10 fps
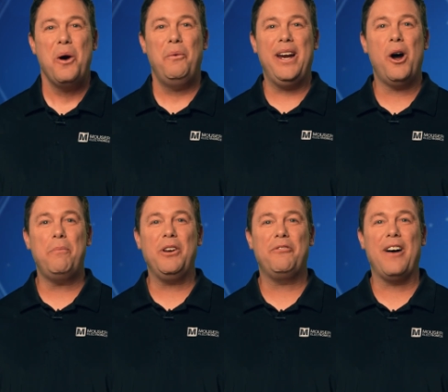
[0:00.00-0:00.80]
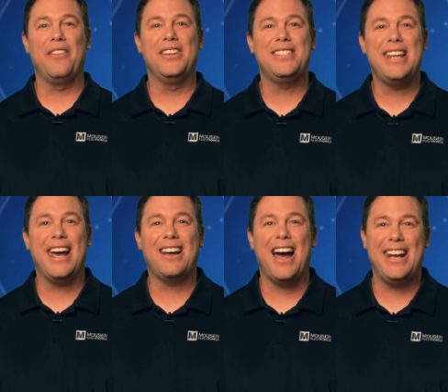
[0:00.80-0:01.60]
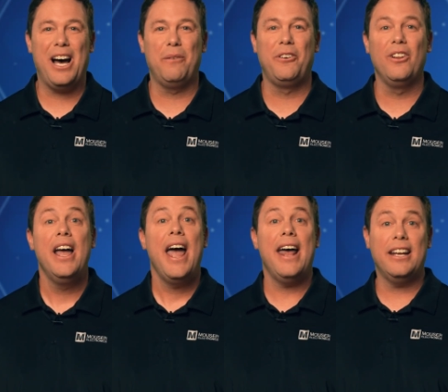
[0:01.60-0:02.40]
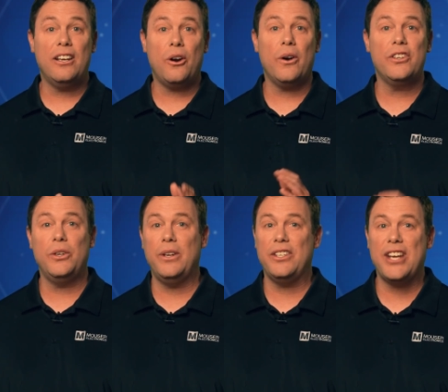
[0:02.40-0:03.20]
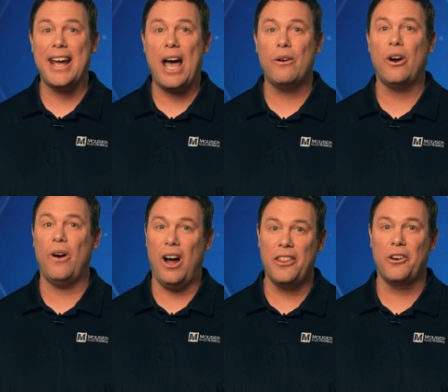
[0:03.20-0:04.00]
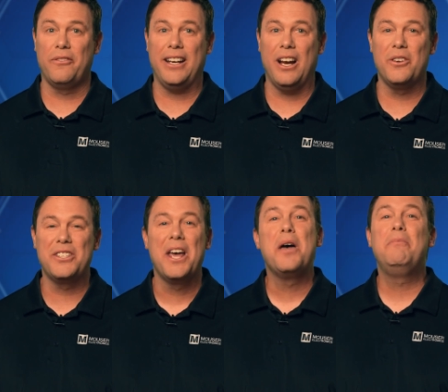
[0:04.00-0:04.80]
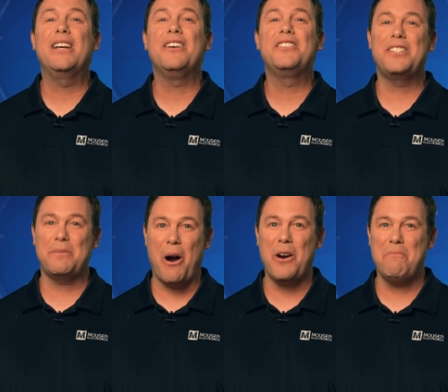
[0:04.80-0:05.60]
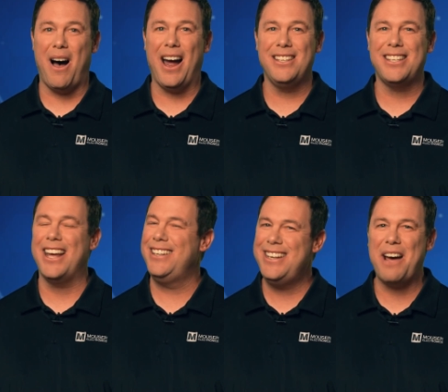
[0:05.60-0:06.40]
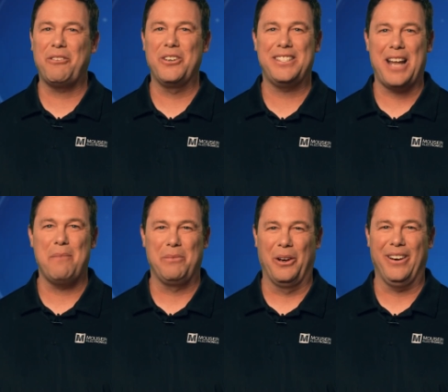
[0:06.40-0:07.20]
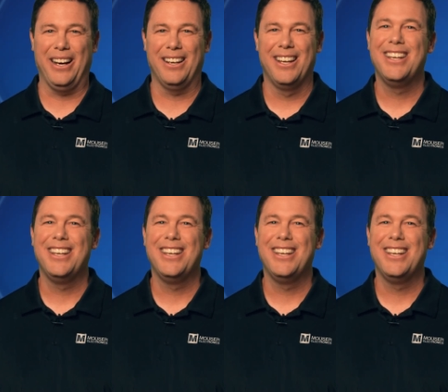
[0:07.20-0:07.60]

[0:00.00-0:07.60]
We hope you found this tech guide helpful and encourage you to check out our other videos because smart minds never stop learning.